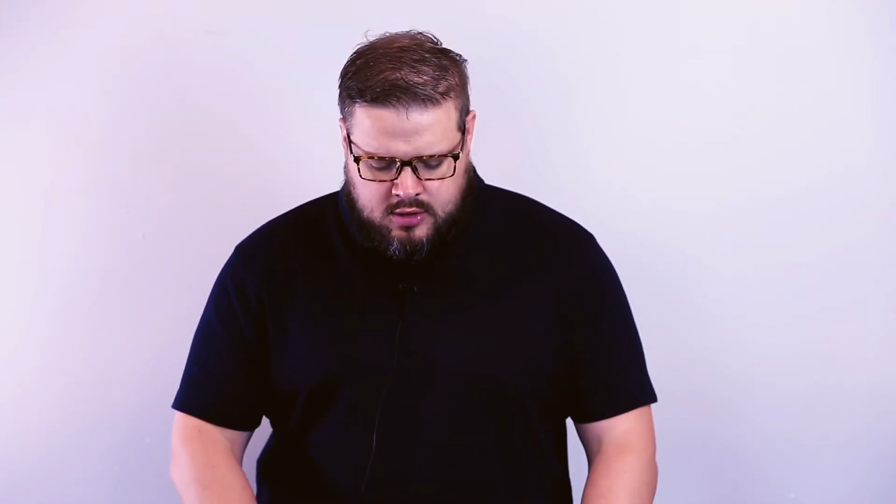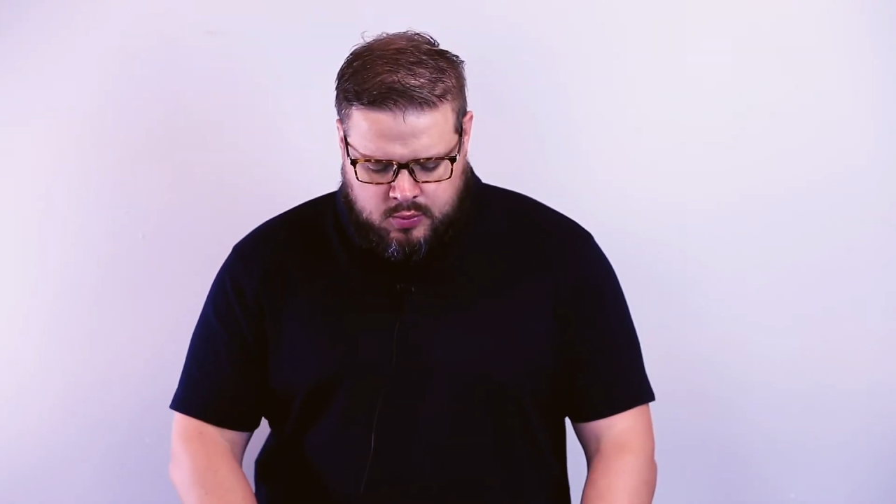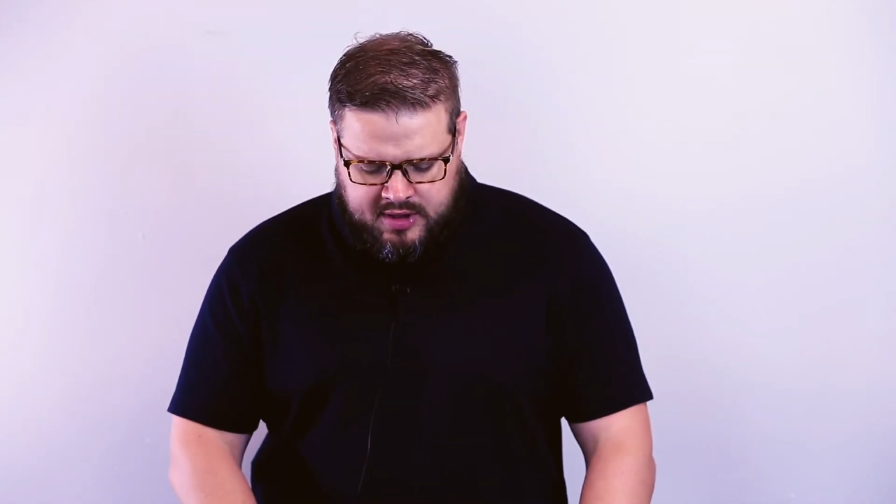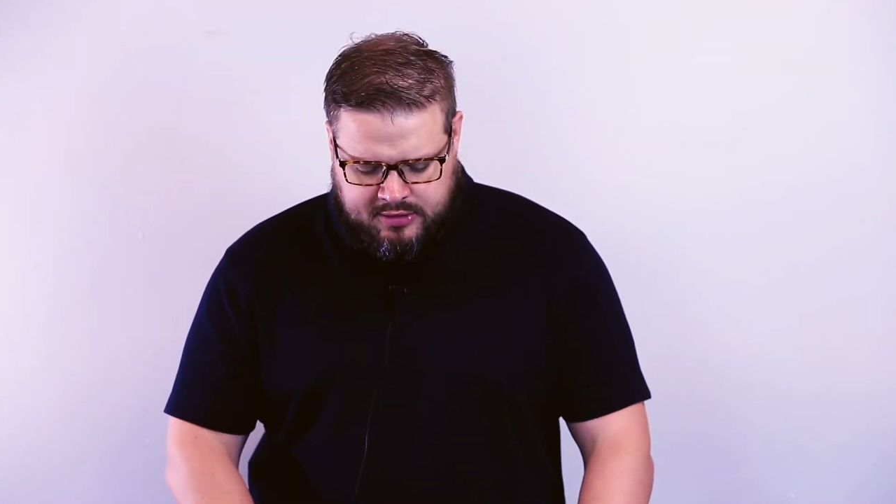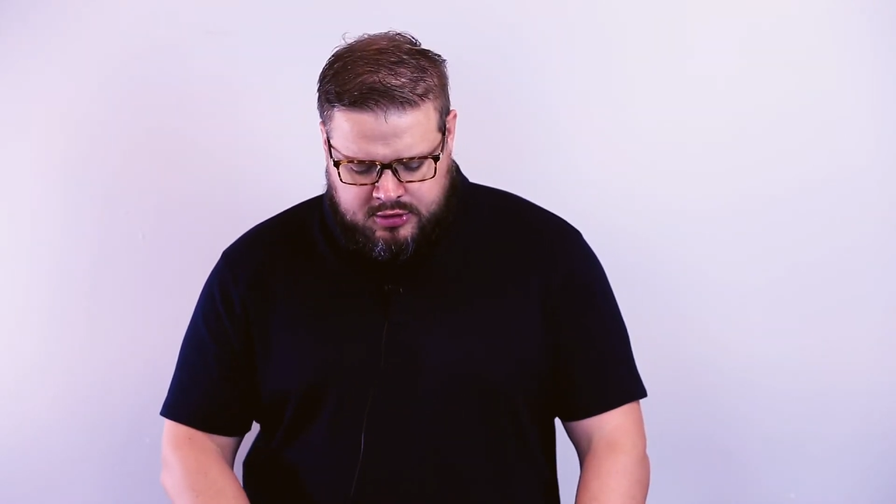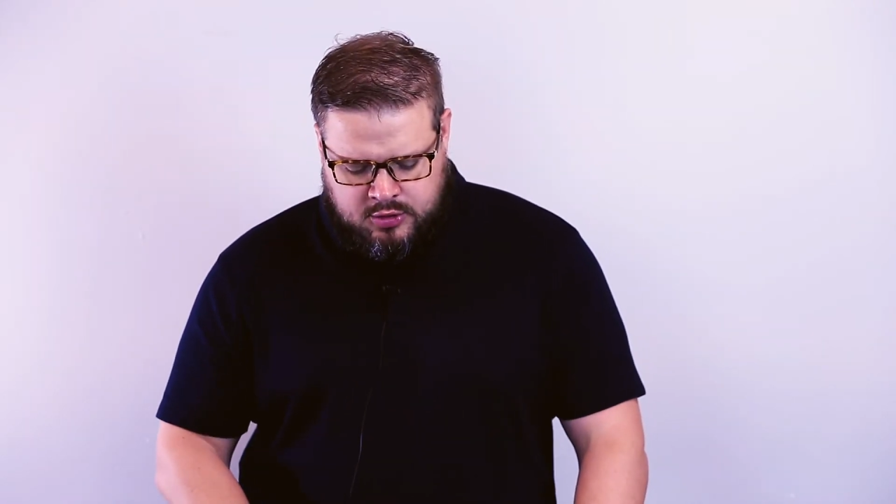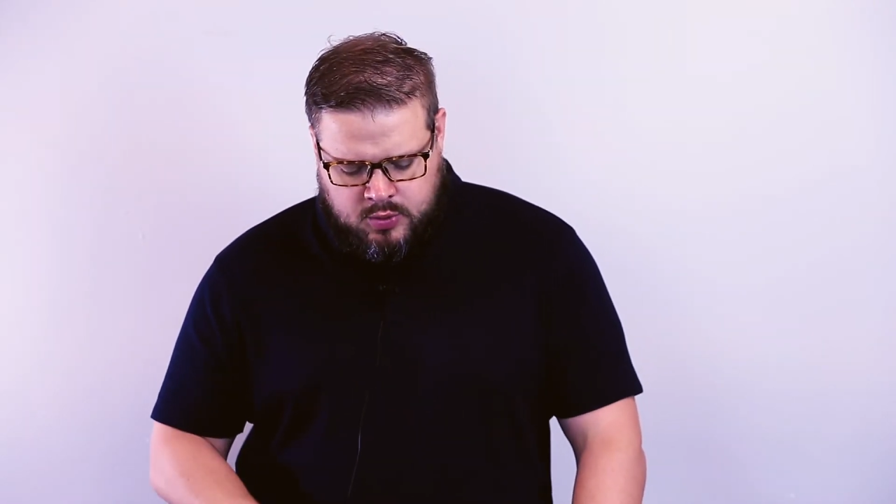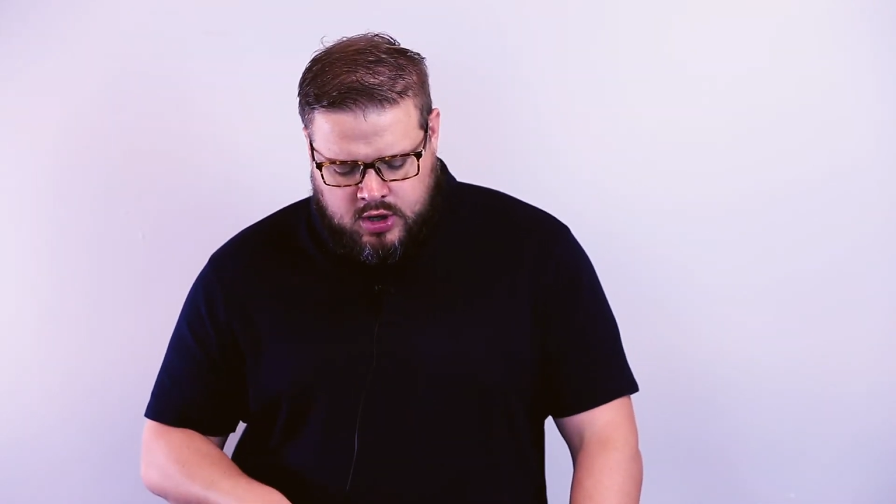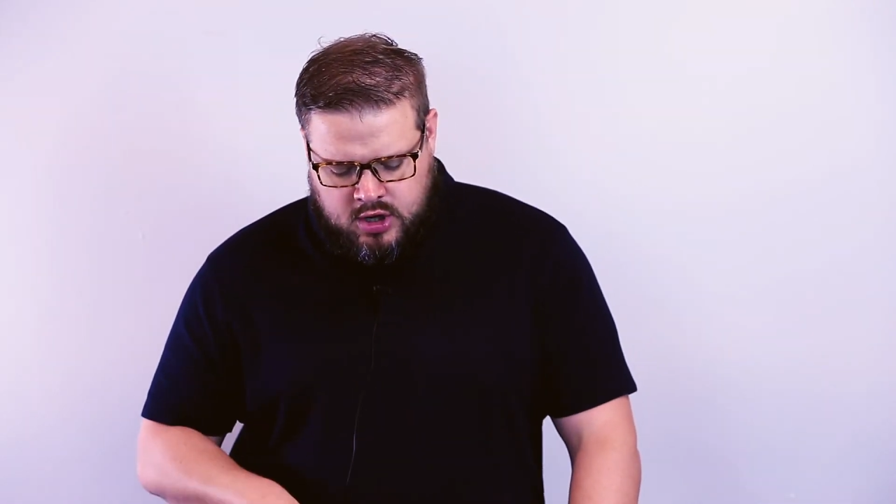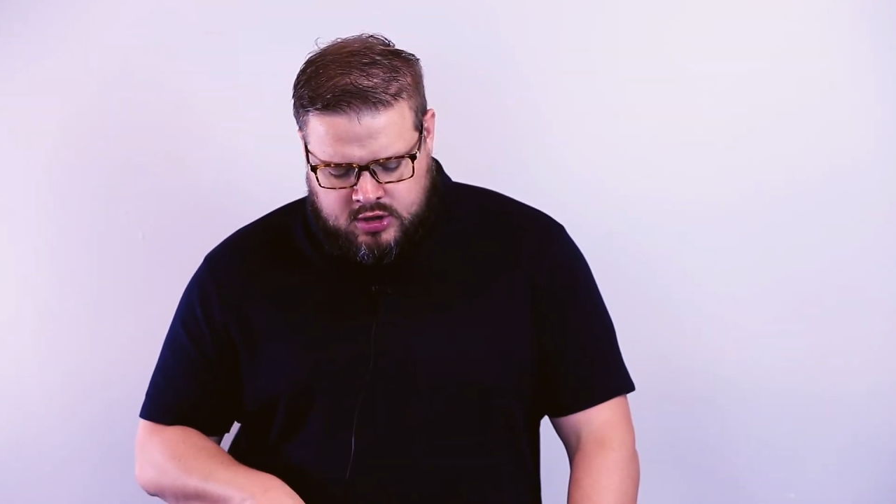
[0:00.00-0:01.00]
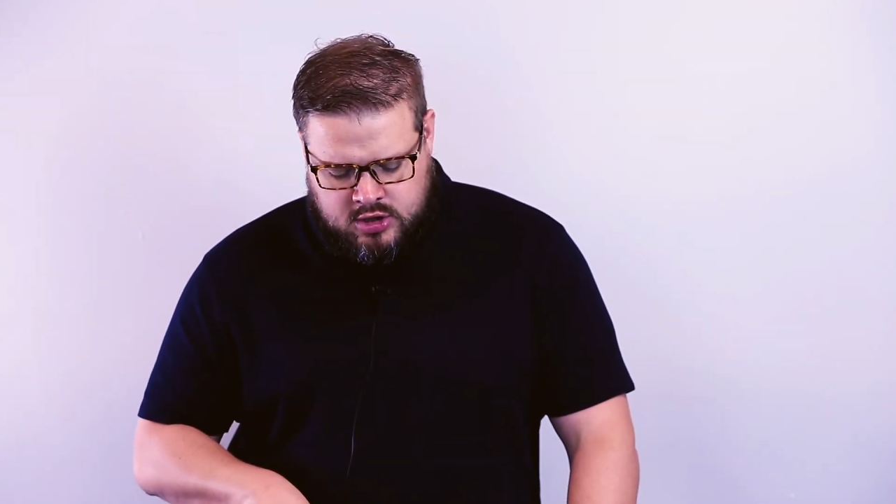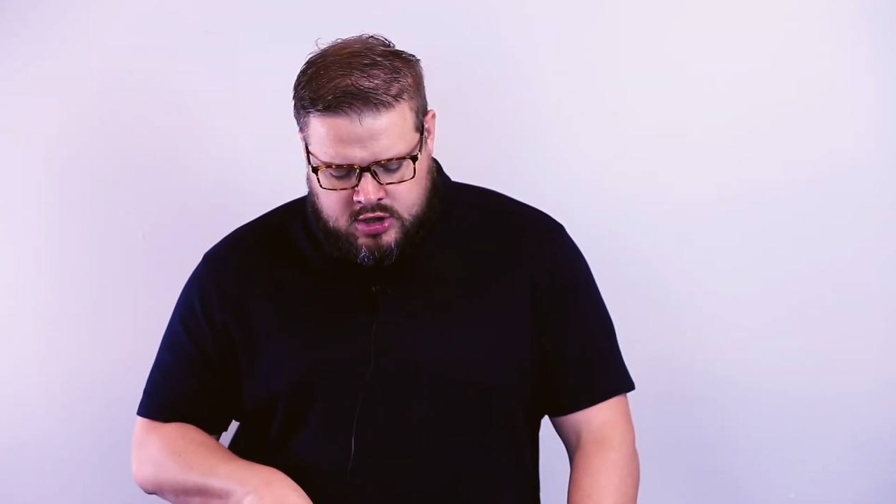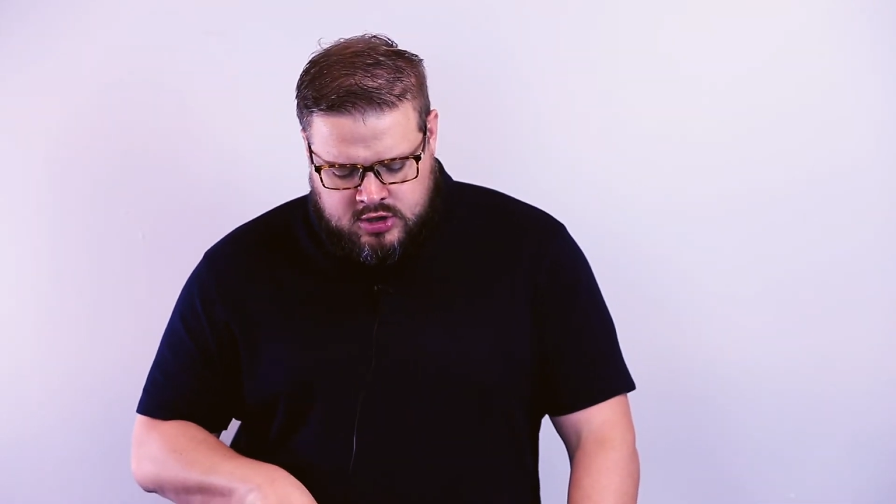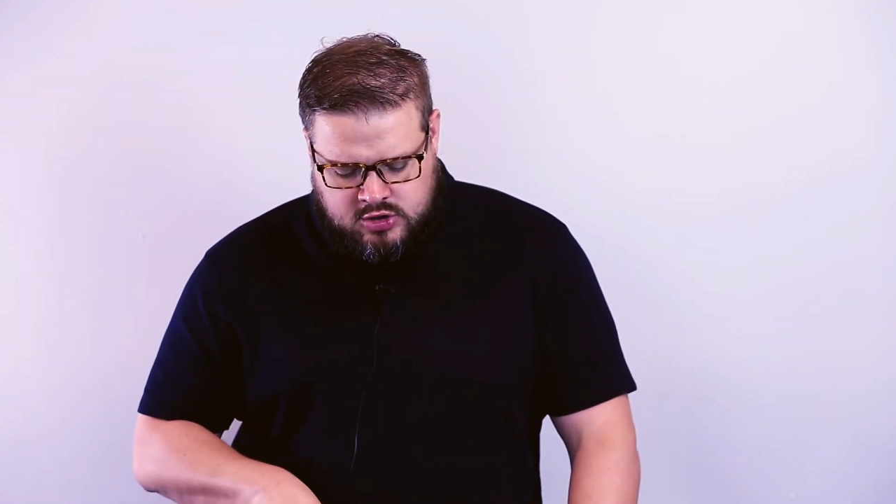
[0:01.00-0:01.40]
whether you are